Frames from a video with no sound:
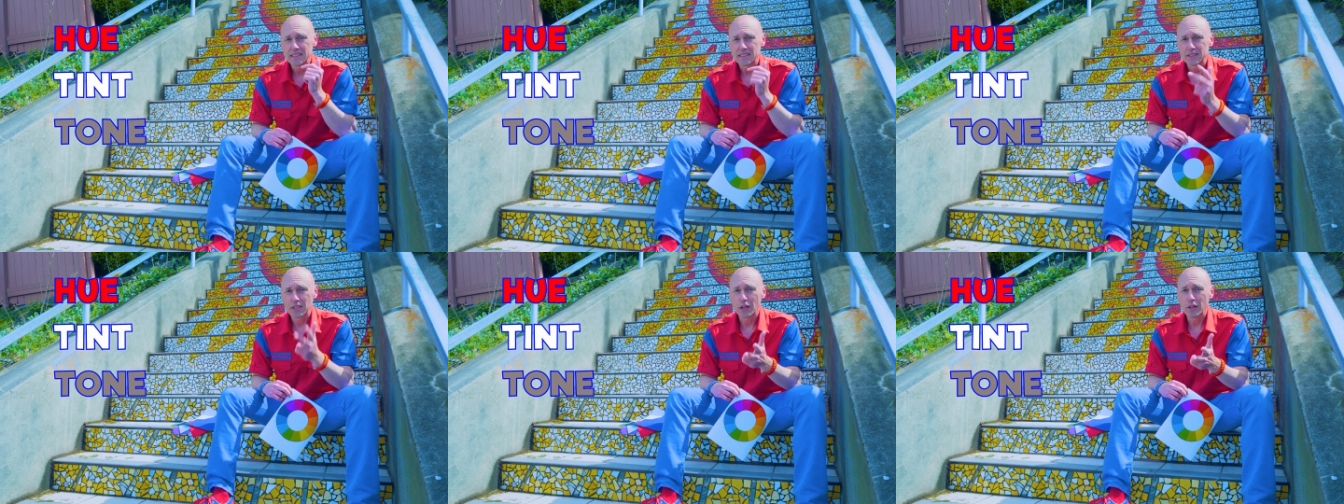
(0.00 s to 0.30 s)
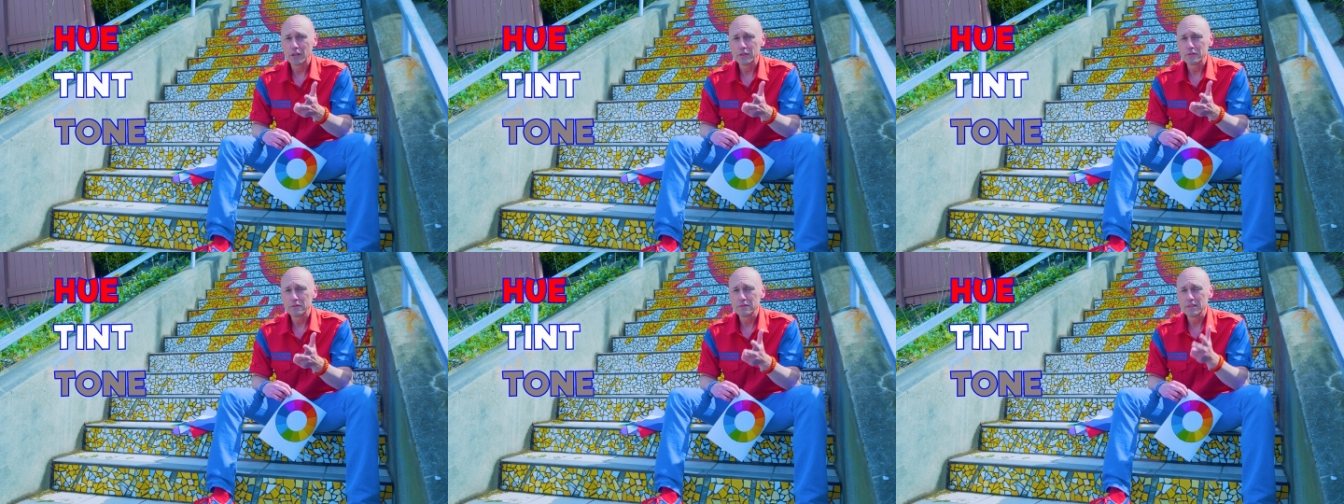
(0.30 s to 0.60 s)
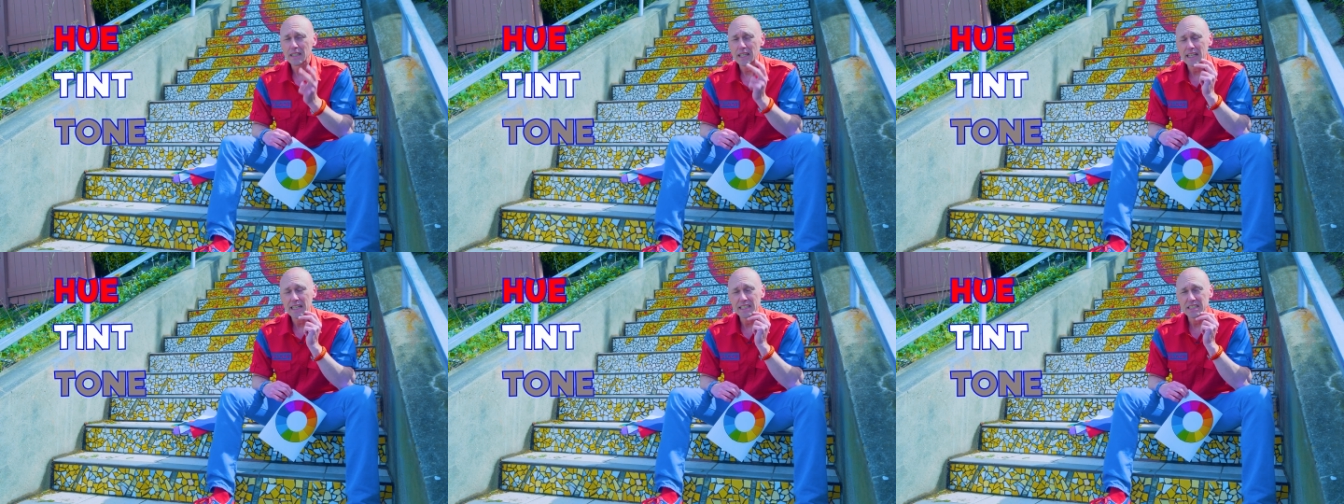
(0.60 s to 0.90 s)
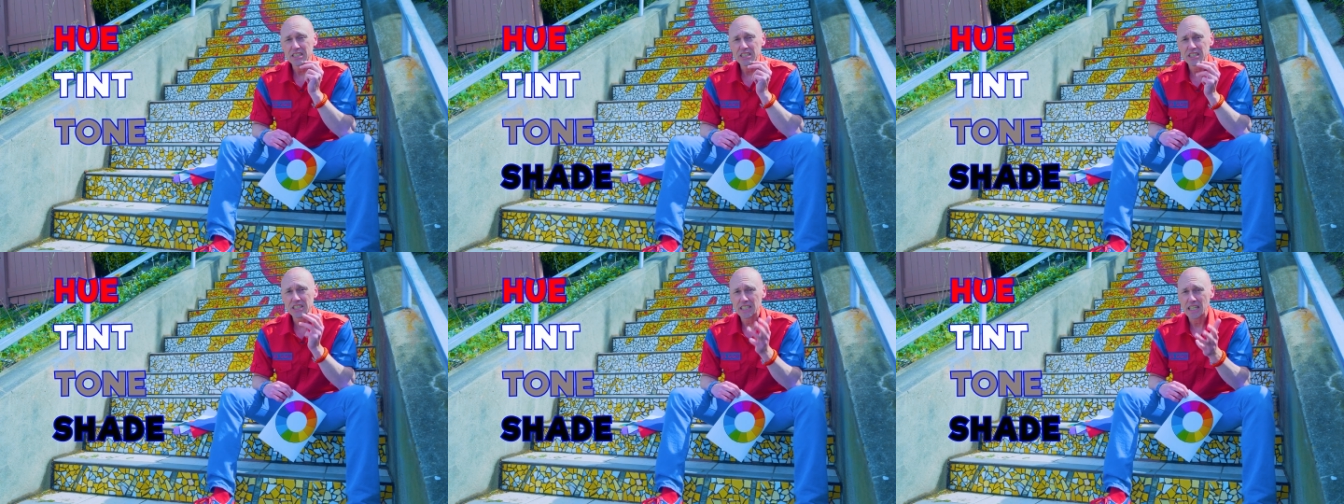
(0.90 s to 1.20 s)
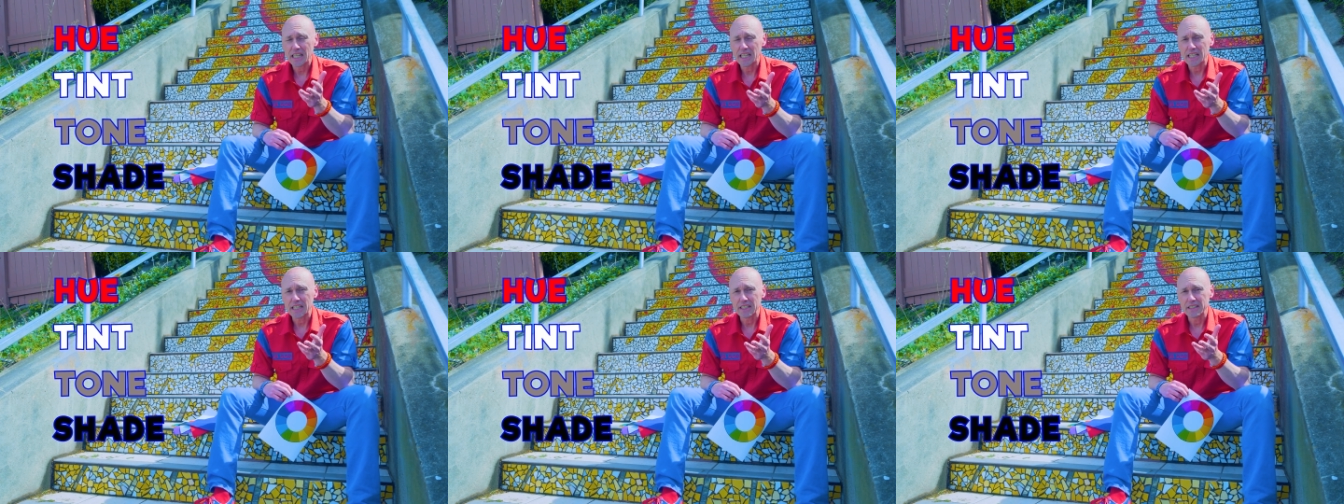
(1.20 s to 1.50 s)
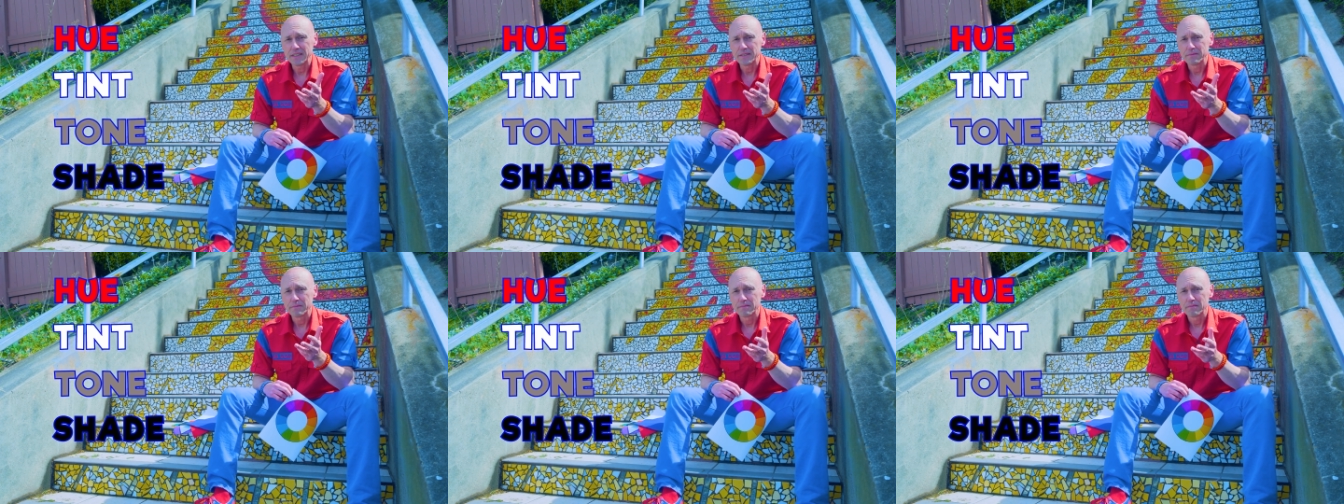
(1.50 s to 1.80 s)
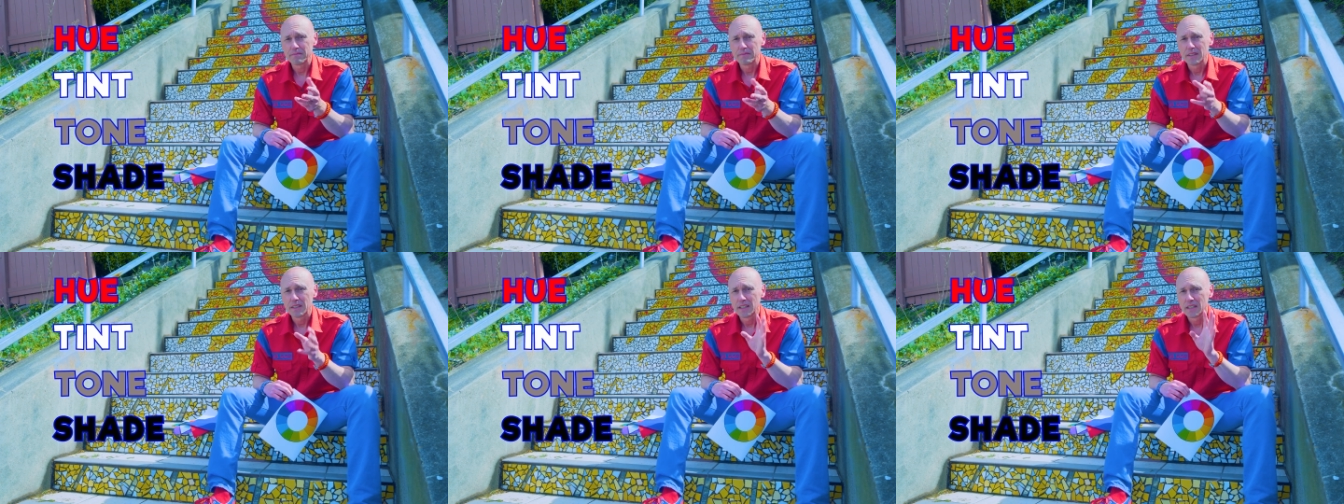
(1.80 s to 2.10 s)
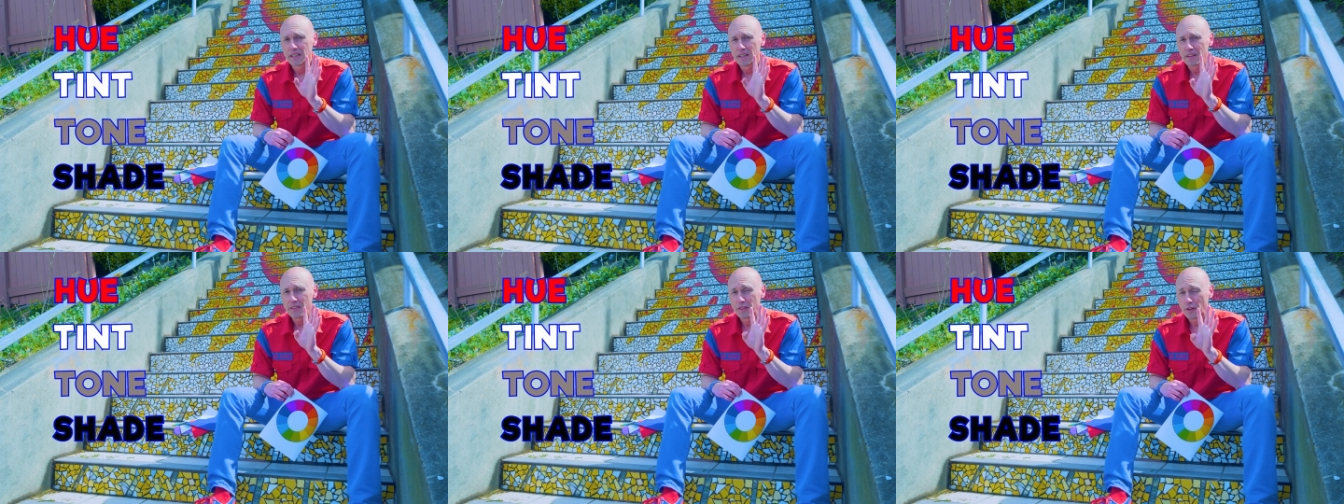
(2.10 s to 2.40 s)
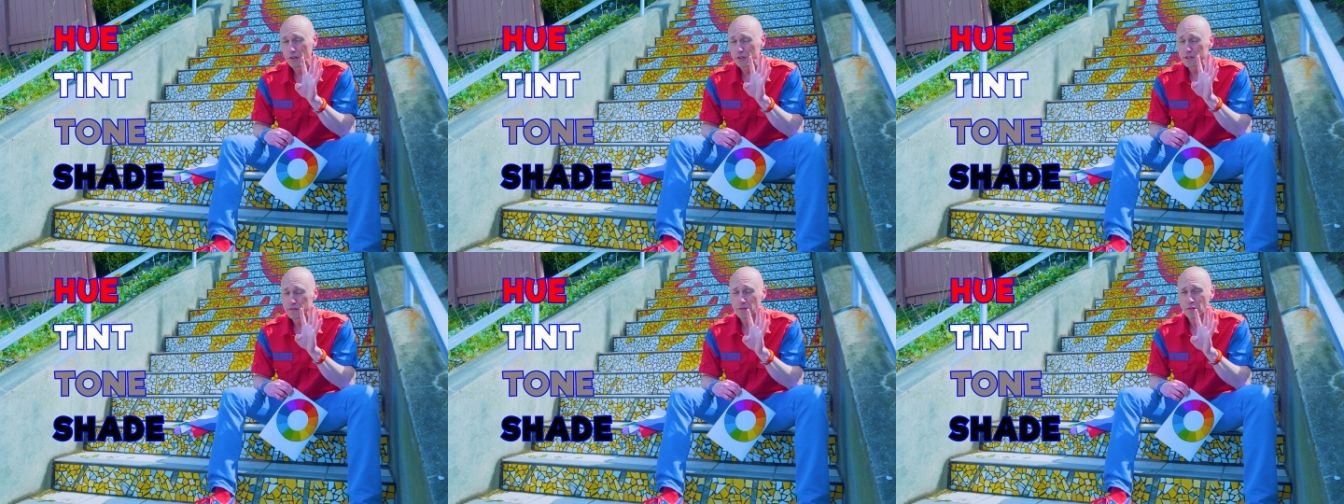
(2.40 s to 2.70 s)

tone, and shade. Those